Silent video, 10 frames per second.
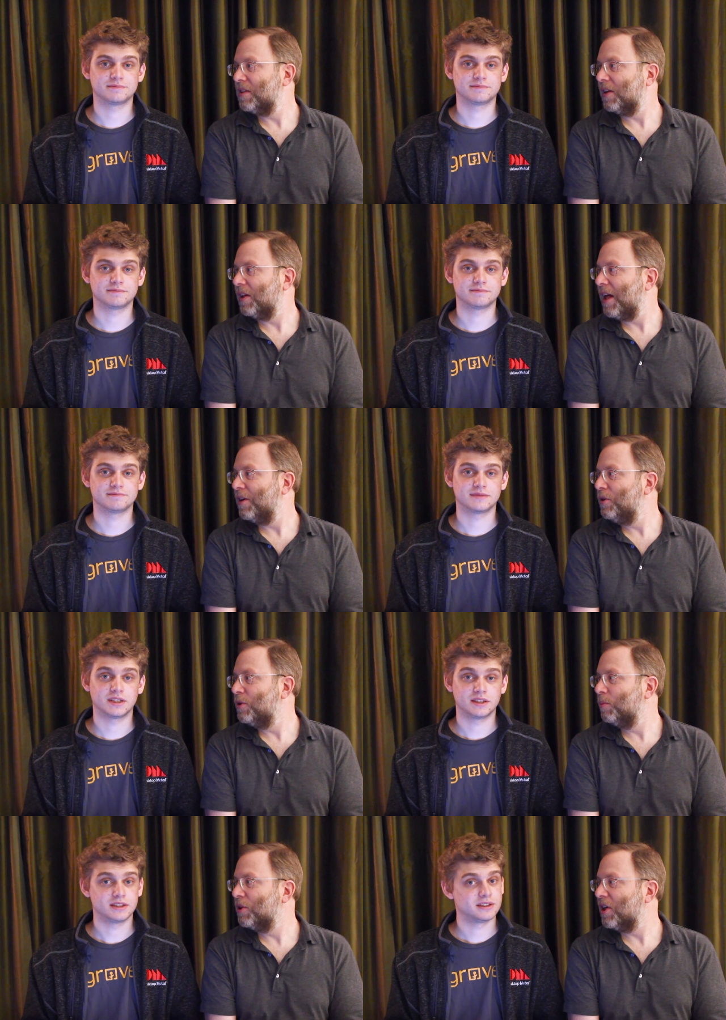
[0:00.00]
Speaker 1: that's a lot of new
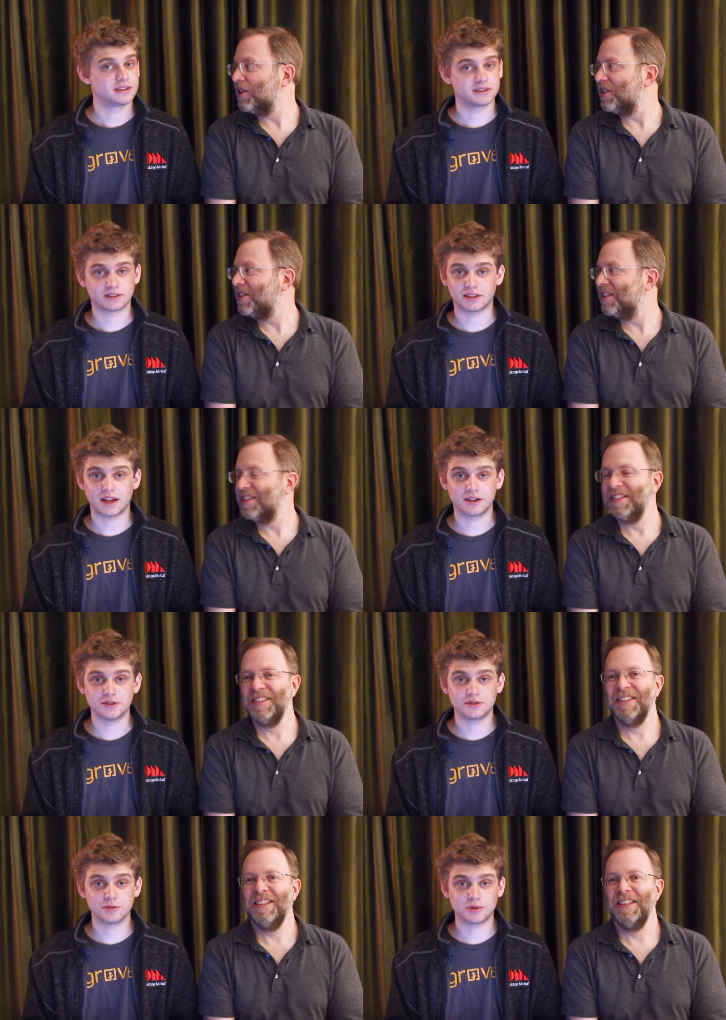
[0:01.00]
superchargers. That's a lot of new
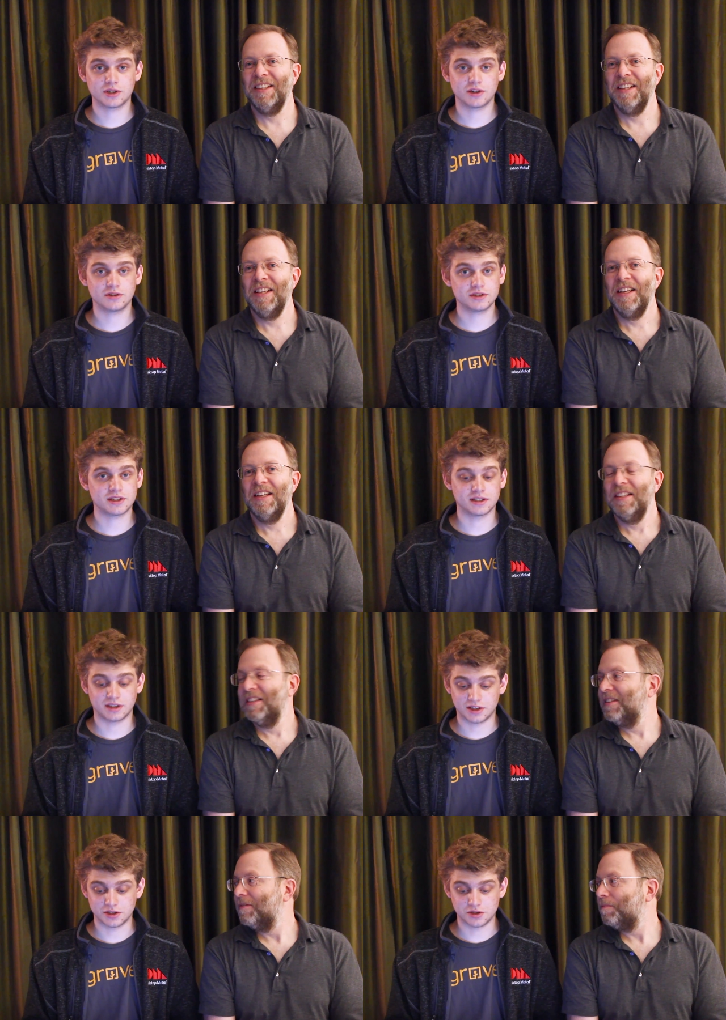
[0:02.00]
superchargers,
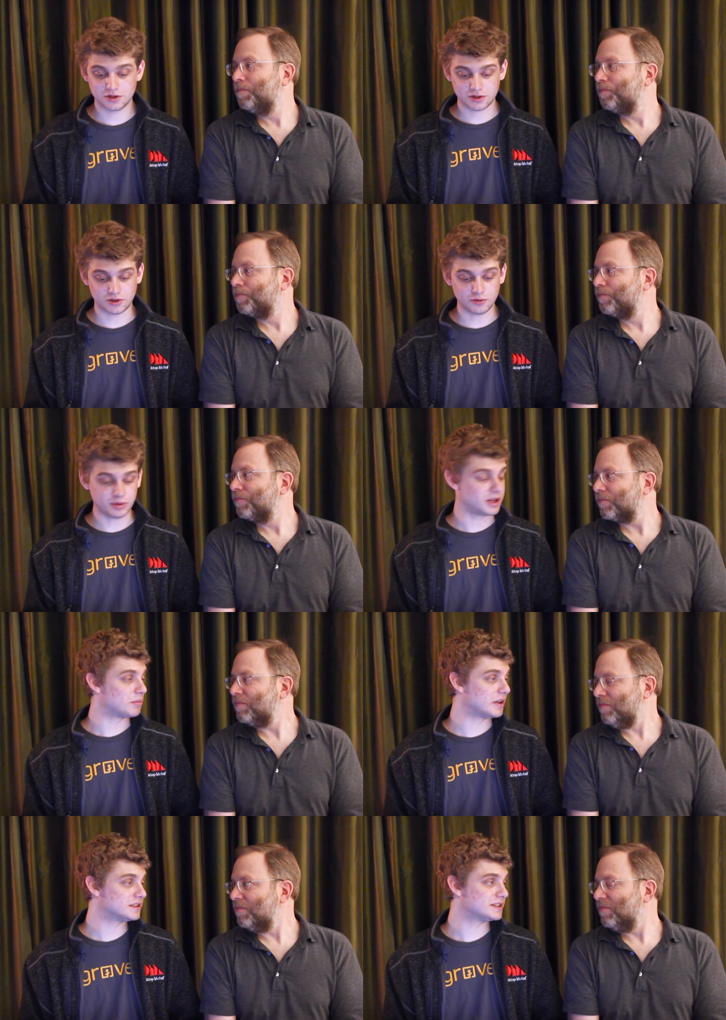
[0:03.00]
and 2 being
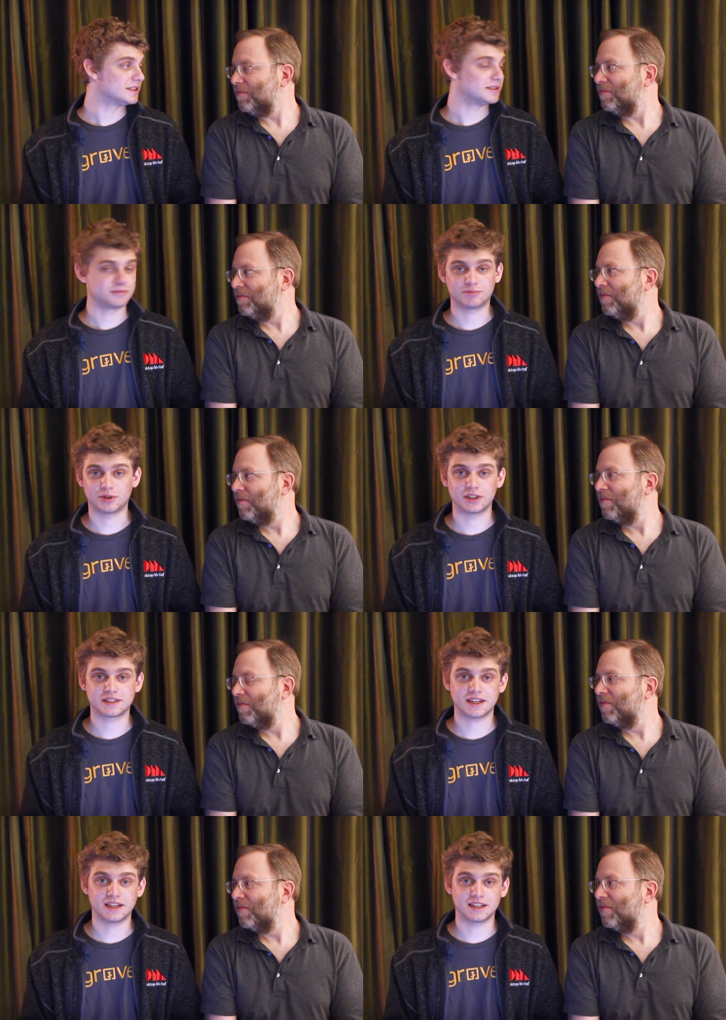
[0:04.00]
built. Pretty
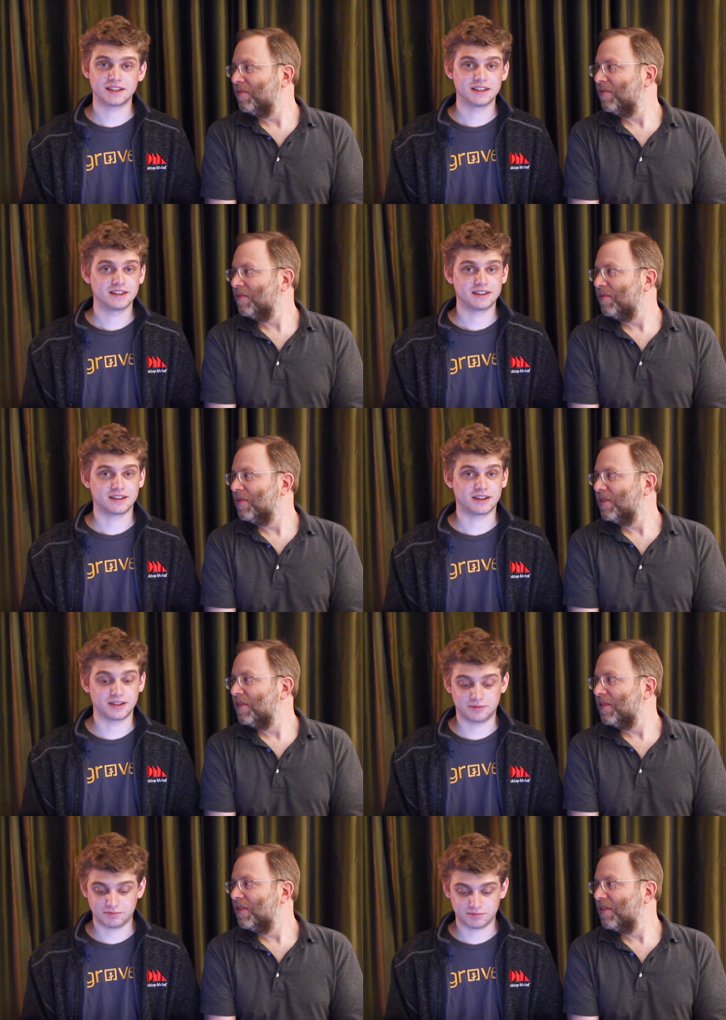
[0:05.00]
exciting.
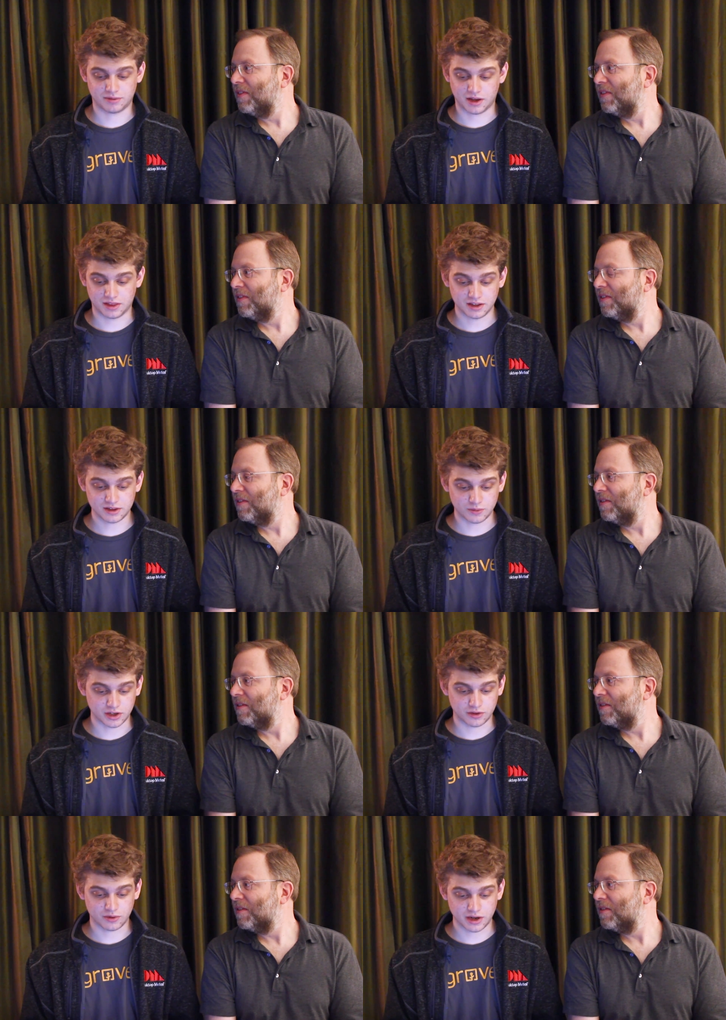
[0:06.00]
I think the one
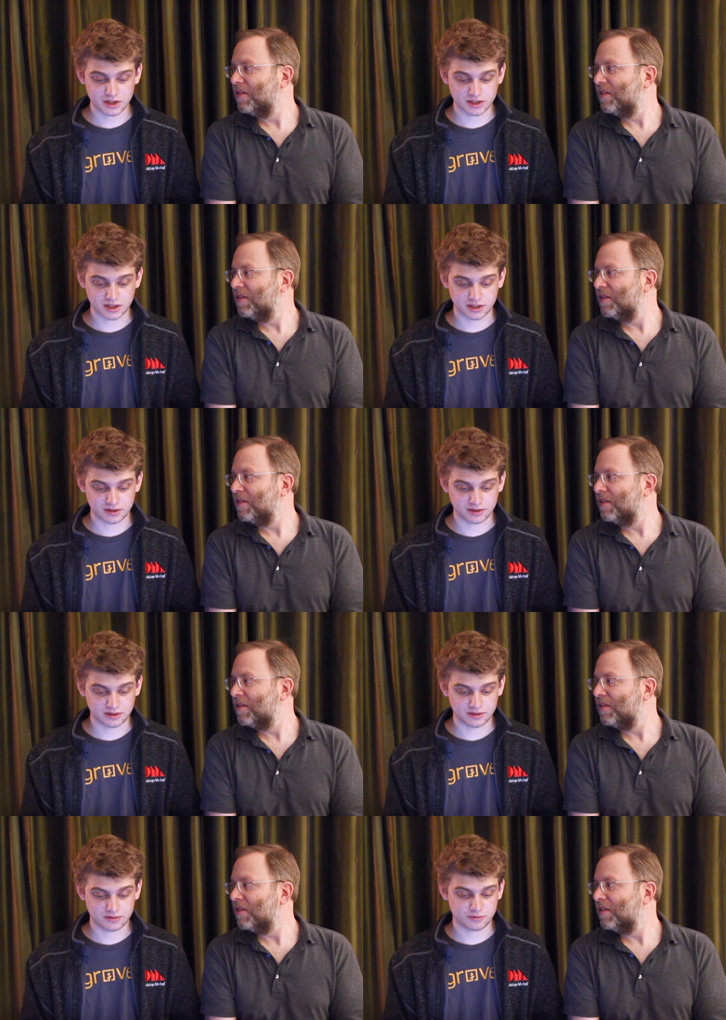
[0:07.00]
in Croatia
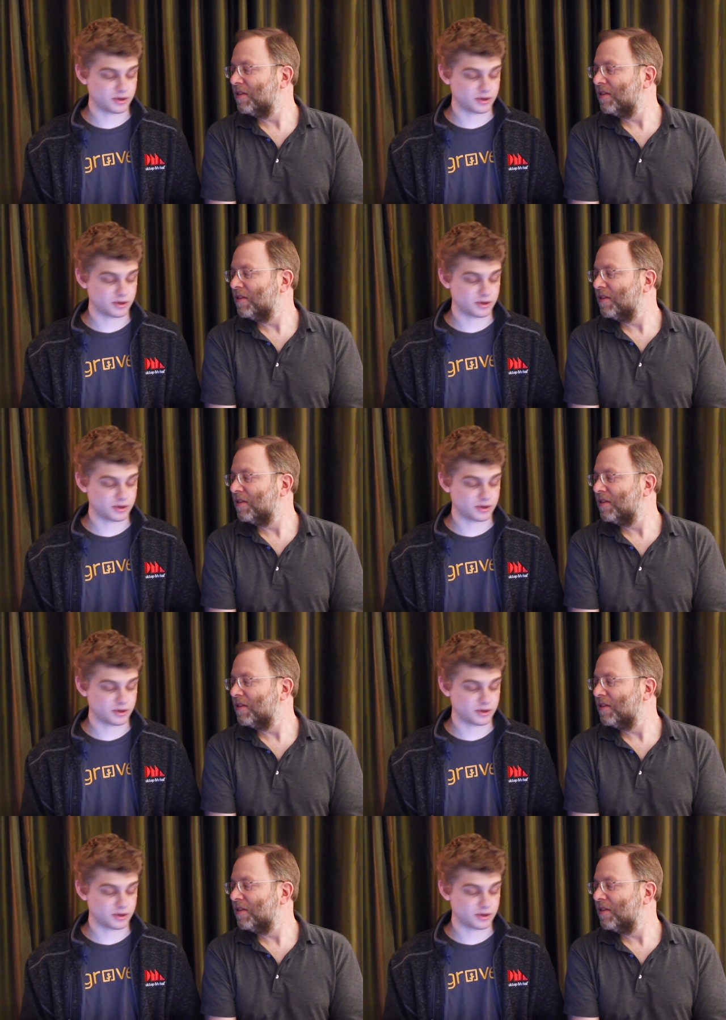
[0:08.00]
is